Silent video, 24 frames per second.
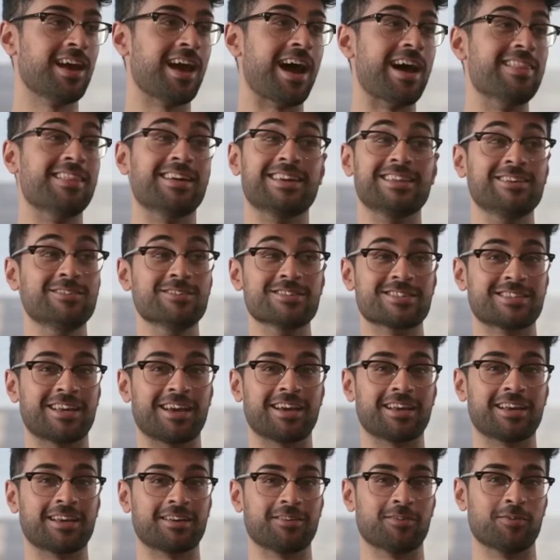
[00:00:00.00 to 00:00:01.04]
And then he was
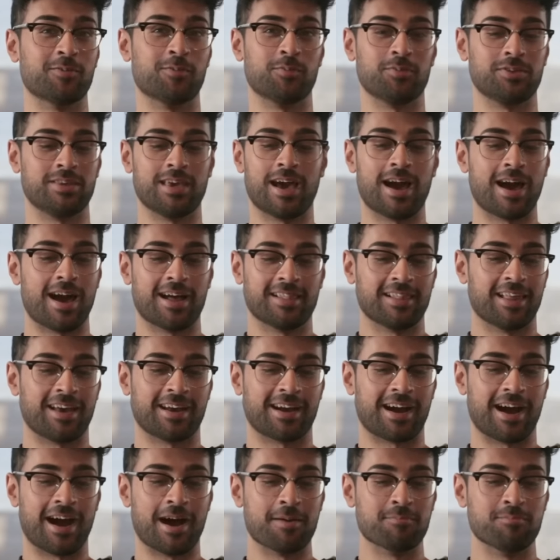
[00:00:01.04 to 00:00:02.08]
like, "Yeah,
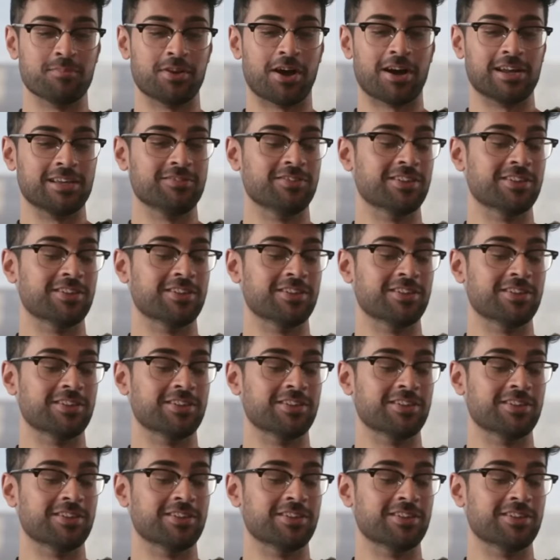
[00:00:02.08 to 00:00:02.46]
like I'm not